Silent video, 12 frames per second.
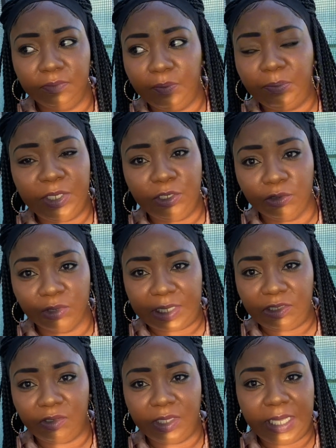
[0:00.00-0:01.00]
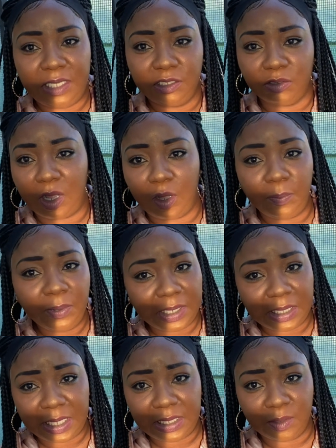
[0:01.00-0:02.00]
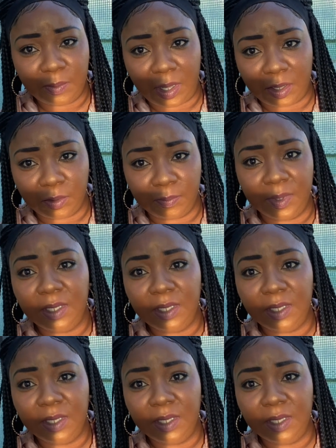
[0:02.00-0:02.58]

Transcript: be correct on that. So I'll put it at the bottom